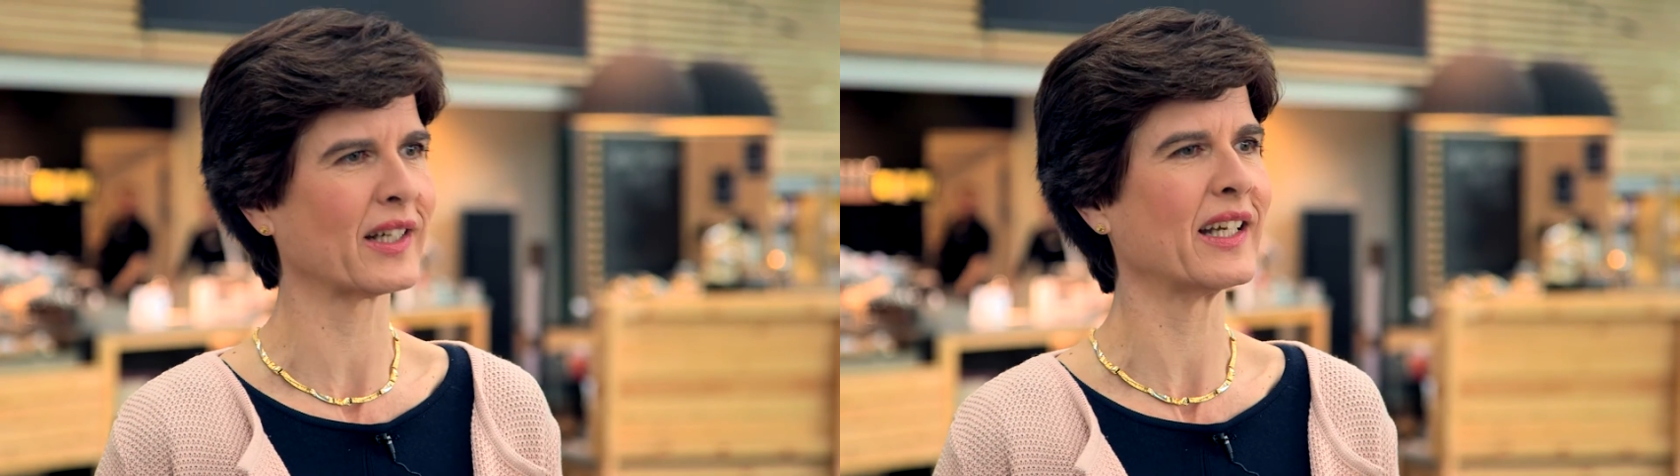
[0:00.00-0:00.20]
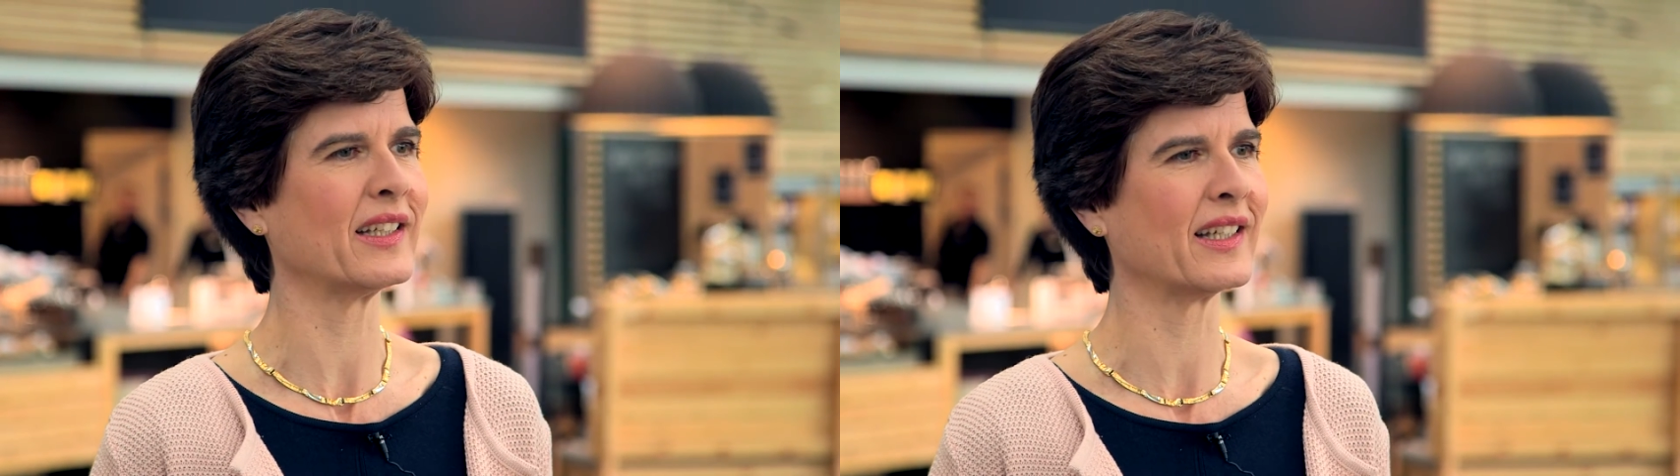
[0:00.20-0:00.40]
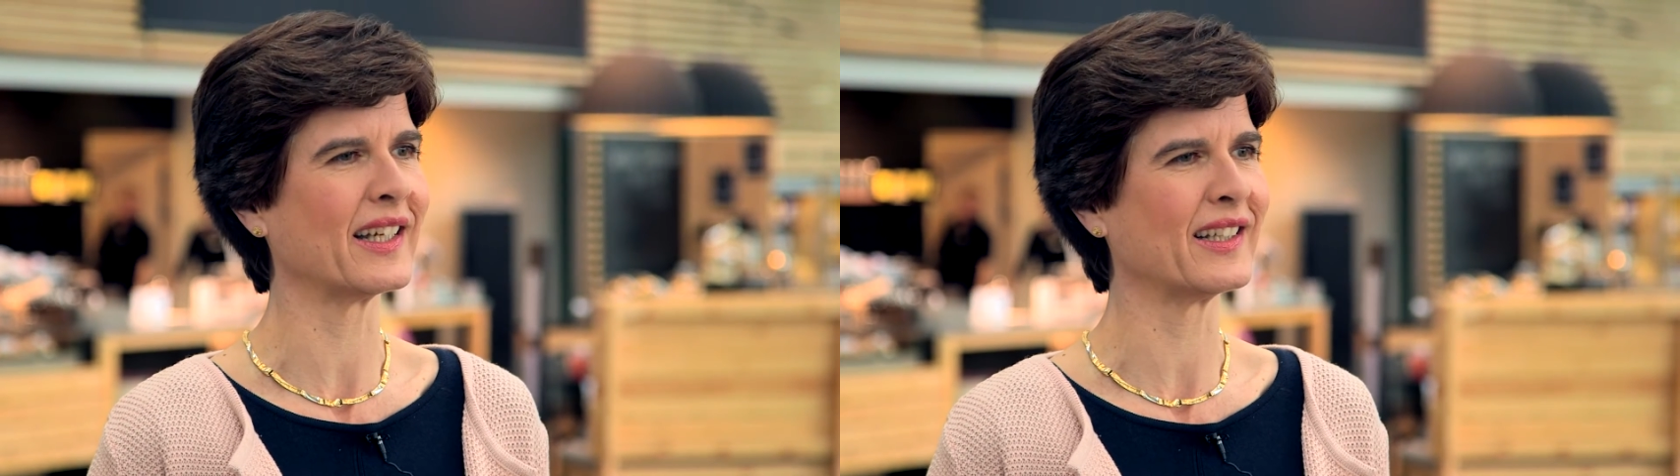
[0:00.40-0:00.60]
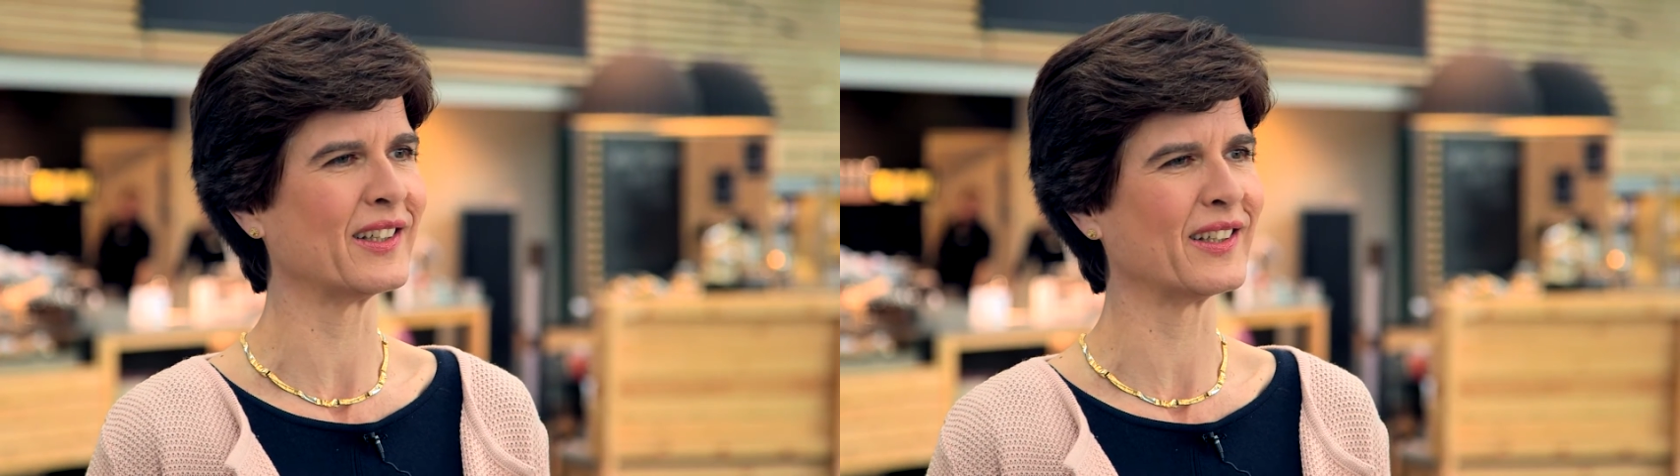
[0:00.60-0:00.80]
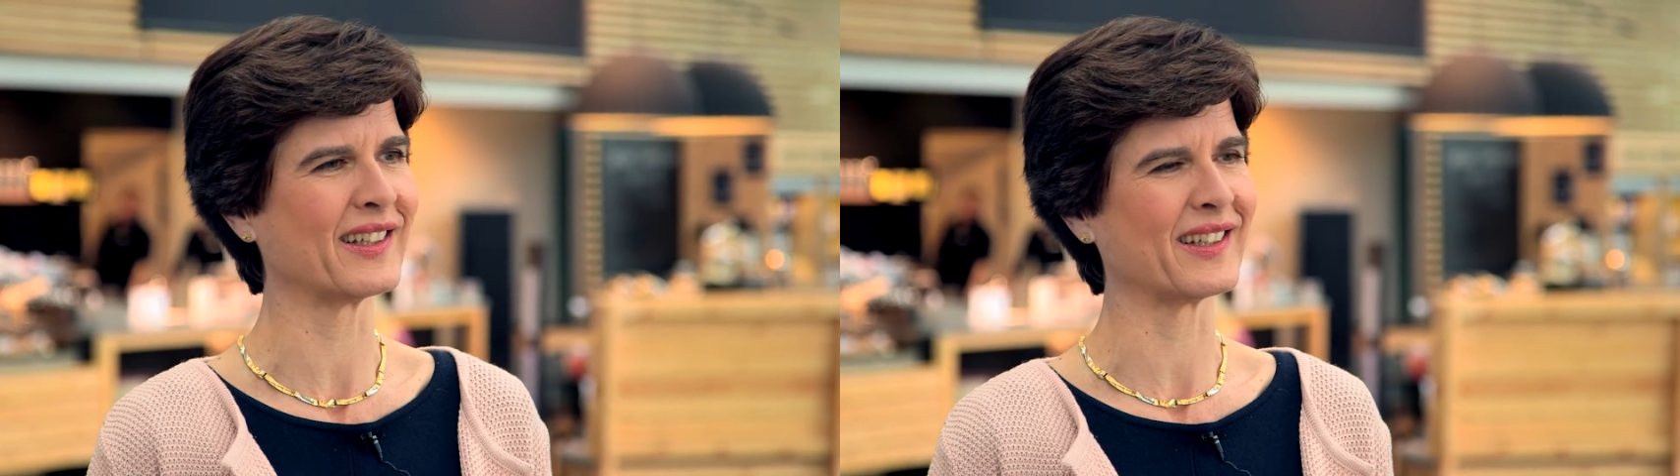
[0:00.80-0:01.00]

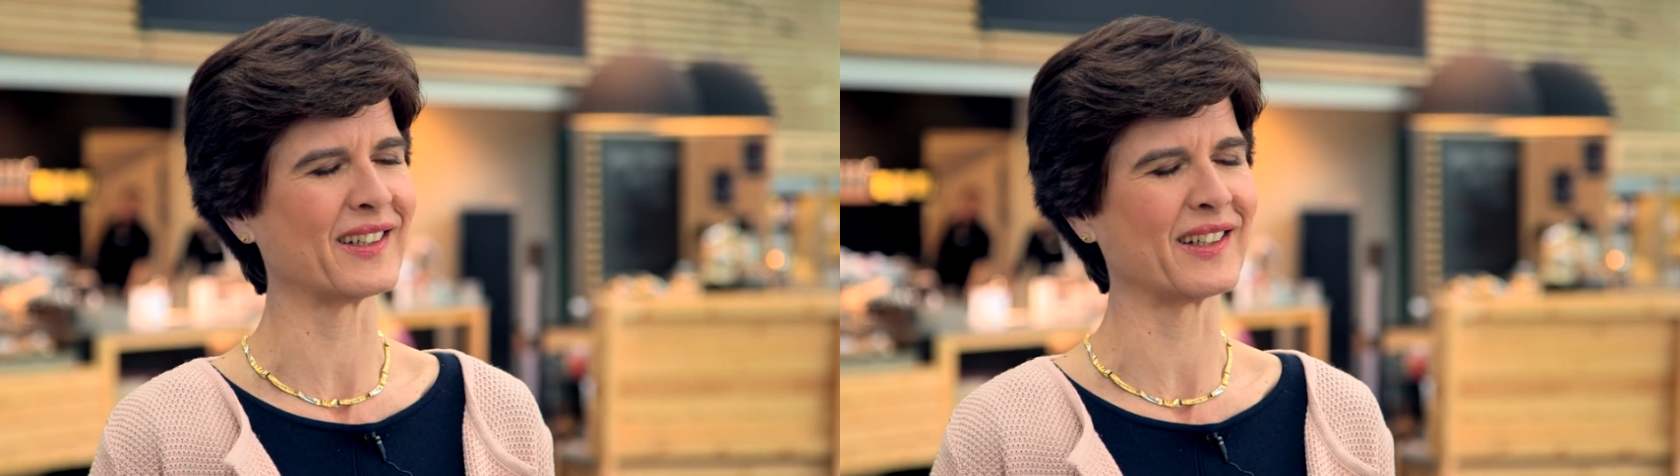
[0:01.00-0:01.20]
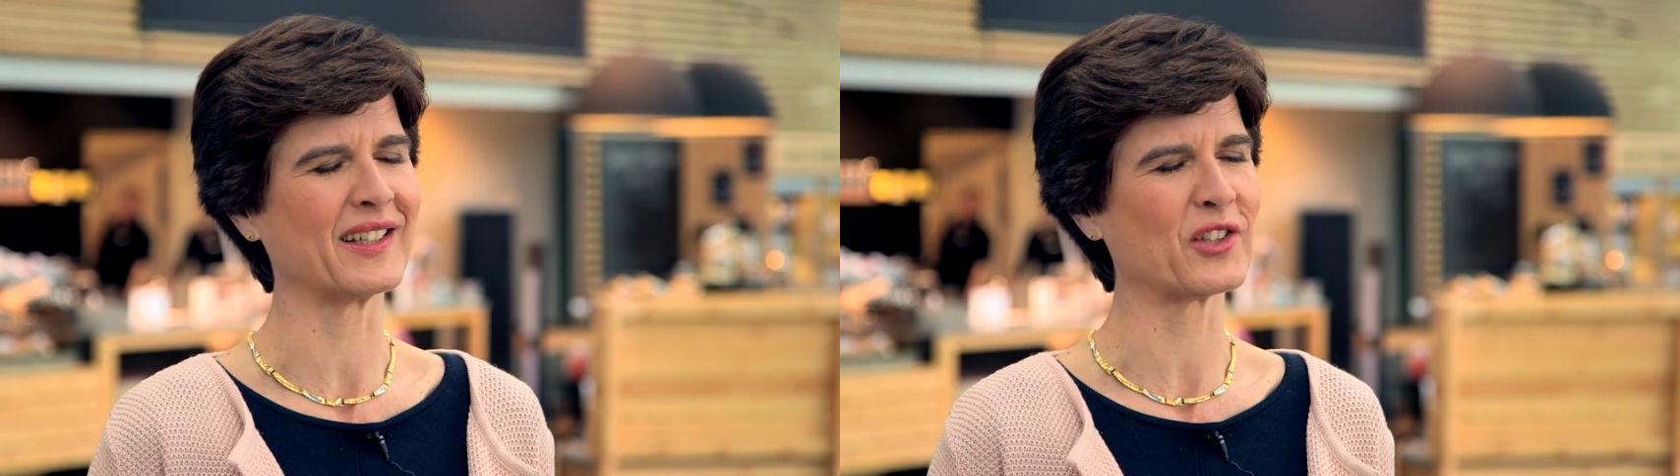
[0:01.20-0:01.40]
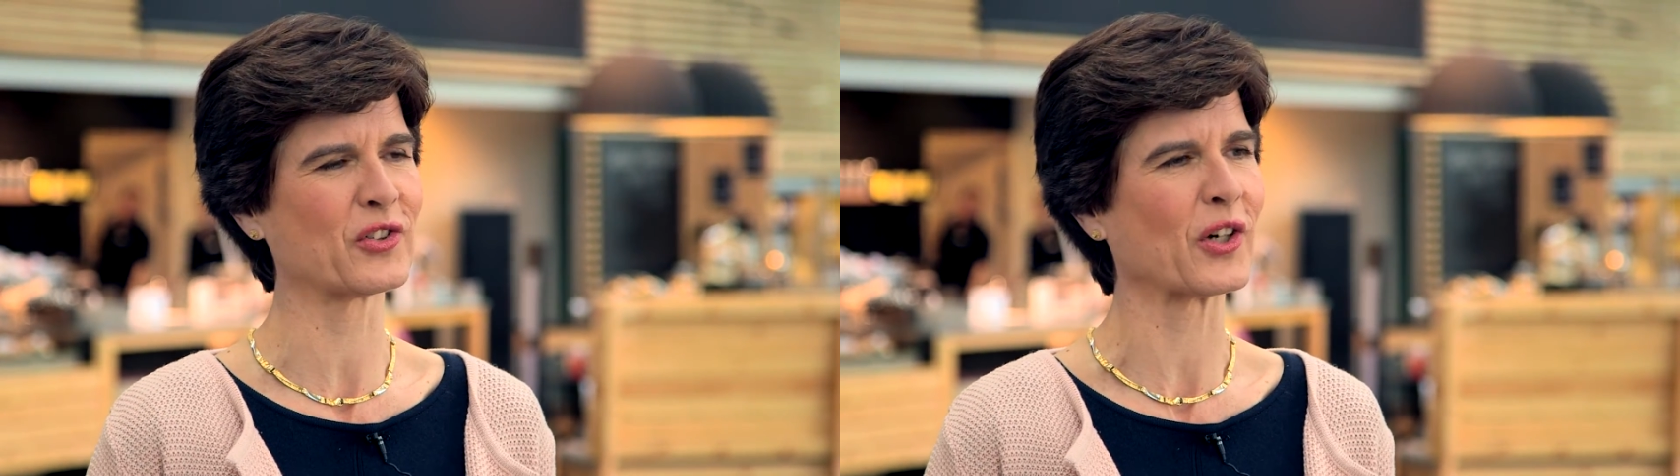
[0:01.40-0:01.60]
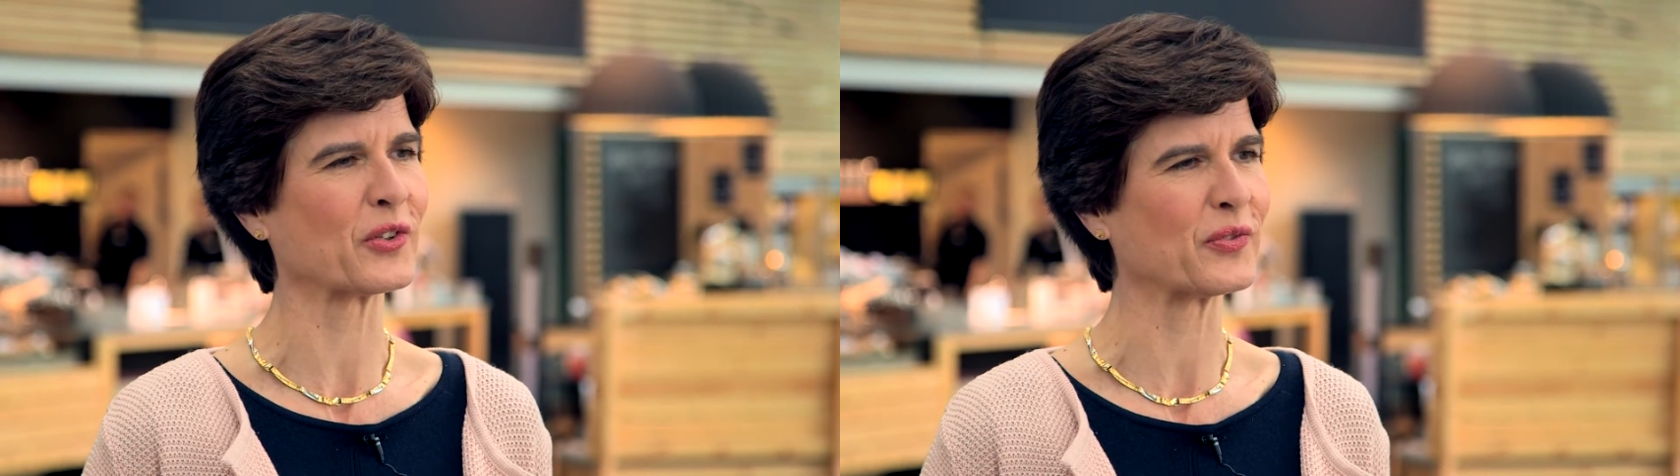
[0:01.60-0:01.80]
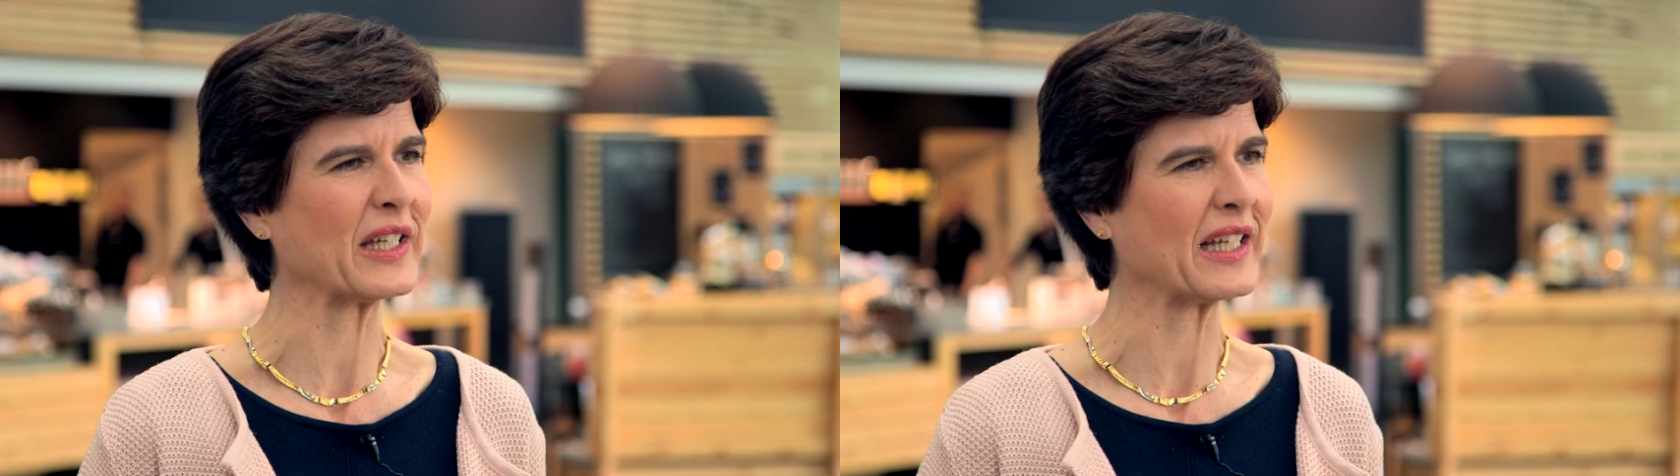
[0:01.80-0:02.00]
in the start
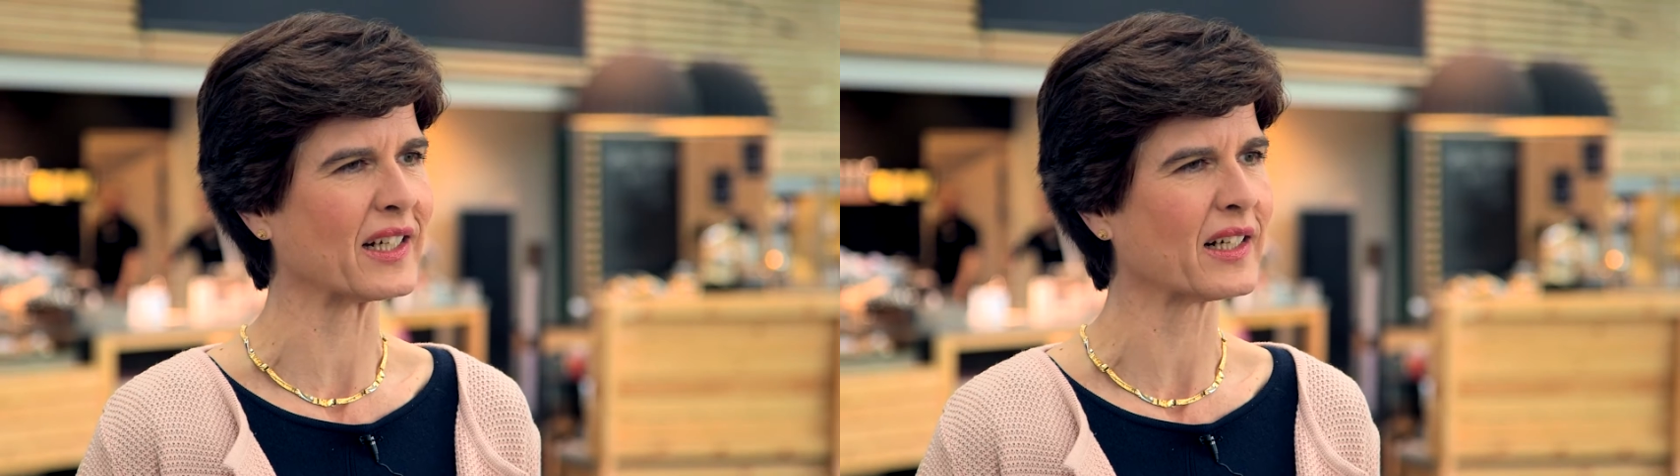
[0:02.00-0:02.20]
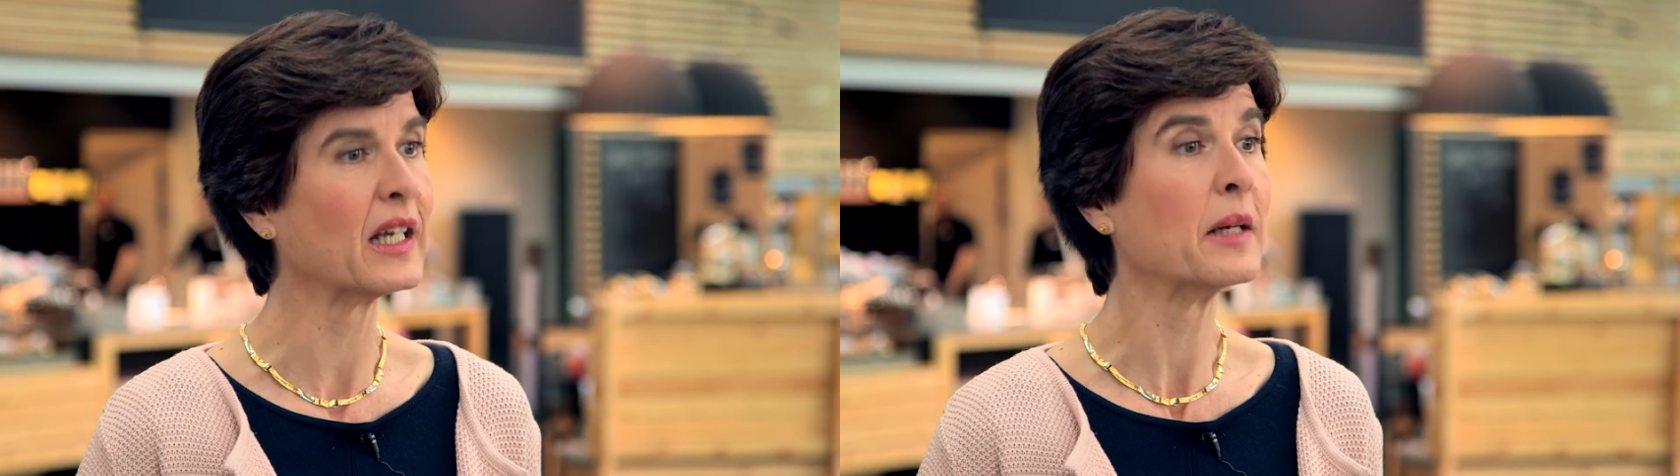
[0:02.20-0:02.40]
of the year,